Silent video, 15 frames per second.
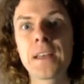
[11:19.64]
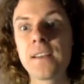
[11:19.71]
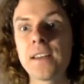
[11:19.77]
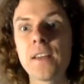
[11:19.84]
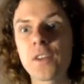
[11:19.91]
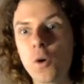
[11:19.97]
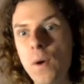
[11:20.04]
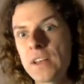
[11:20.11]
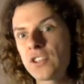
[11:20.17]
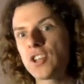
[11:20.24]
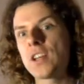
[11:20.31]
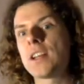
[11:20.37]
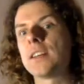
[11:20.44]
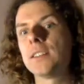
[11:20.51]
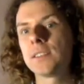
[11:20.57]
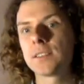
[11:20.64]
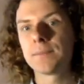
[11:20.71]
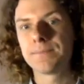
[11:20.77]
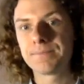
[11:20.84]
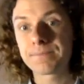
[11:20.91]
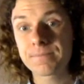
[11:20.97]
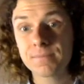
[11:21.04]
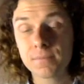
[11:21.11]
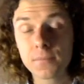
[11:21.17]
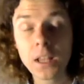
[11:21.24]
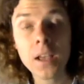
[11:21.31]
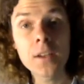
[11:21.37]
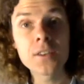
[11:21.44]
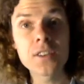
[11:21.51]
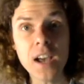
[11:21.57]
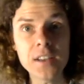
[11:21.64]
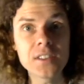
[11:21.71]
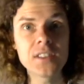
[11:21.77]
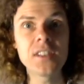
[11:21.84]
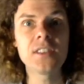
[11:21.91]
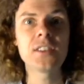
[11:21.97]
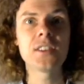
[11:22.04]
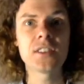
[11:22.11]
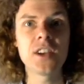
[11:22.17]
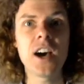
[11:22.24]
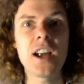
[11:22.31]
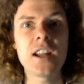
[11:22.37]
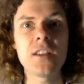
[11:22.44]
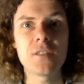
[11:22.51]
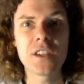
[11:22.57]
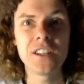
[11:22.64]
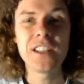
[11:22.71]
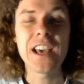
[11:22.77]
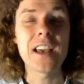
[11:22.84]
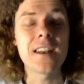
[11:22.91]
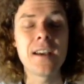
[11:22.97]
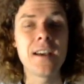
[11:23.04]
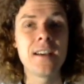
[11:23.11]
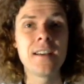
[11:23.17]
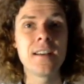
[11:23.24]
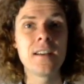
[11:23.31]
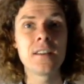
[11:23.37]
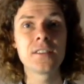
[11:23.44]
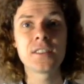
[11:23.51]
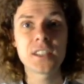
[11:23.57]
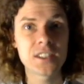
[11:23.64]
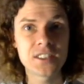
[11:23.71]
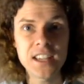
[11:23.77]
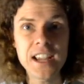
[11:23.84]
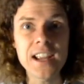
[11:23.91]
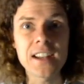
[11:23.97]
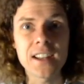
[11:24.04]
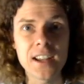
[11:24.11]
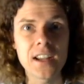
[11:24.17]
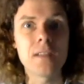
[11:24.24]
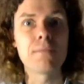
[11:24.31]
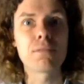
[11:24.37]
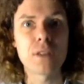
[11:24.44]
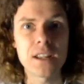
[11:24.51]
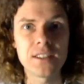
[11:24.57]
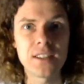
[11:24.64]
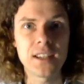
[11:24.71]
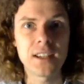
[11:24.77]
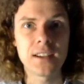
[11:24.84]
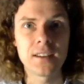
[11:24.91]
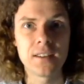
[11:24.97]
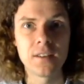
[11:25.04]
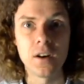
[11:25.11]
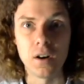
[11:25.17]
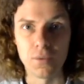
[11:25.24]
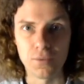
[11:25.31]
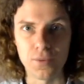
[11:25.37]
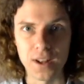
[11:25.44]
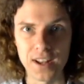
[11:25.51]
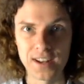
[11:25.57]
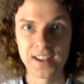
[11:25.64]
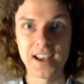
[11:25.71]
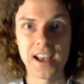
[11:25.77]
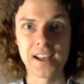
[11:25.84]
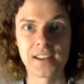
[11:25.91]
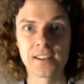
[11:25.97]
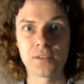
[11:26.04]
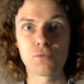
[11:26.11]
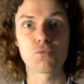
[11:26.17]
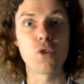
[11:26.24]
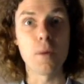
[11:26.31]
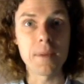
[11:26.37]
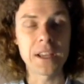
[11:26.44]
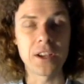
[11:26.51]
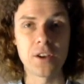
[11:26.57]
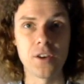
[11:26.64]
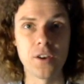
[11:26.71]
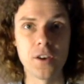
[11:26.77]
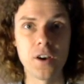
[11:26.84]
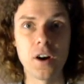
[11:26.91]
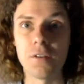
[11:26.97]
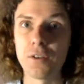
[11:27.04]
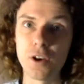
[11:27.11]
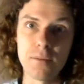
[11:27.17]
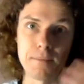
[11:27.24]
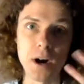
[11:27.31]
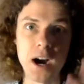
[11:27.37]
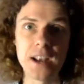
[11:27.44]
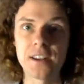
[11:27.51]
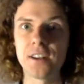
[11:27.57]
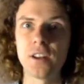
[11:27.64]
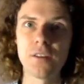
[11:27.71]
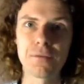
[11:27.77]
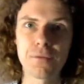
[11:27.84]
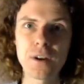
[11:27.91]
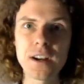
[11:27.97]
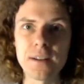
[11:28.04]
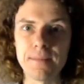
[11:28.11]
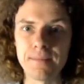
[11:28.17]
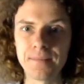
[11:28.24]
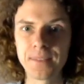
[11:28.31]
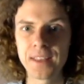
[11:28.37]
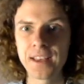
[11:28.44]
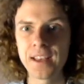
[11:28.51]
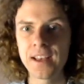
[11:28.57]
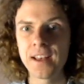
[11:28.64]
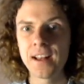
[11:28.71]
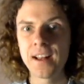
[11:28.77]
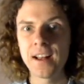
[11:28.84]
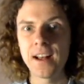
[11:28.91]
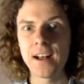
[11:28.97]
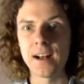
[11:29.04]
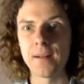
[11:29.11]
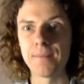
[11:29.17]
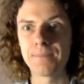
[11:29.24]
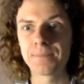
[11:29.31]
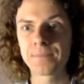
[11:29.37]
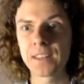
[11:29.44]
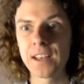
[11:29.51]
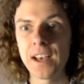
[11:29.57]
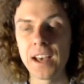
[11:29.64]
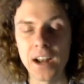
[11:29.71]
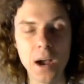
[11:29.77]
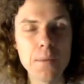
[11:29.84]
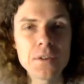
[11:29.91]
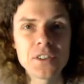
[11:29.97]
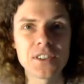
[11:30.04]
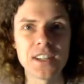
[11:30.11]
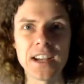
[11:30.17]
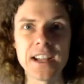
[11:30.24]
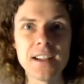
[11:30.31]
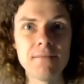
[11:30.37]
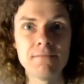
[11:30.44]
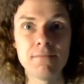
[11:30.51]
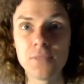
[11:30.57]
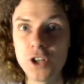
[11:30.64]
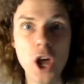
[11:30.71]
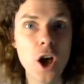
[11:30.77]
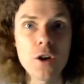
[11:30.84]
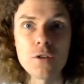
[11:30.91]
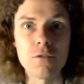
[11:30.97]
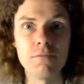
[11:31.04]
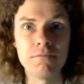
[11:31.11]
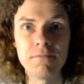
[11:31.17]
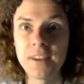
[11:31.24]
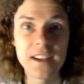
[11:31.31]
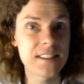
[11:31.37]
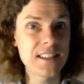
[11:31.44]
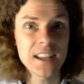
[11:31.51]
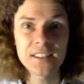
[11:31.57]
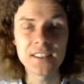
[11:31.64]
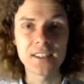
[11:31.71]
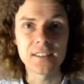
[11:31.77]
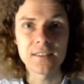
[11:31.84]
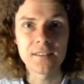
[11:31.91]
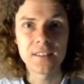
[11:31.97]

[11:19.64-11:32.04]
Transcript: Now, the question is, does this society of Gilead succeed in oppressing Alfred and robbing her of her mind and her freedom? And I would say, no, it doesn't.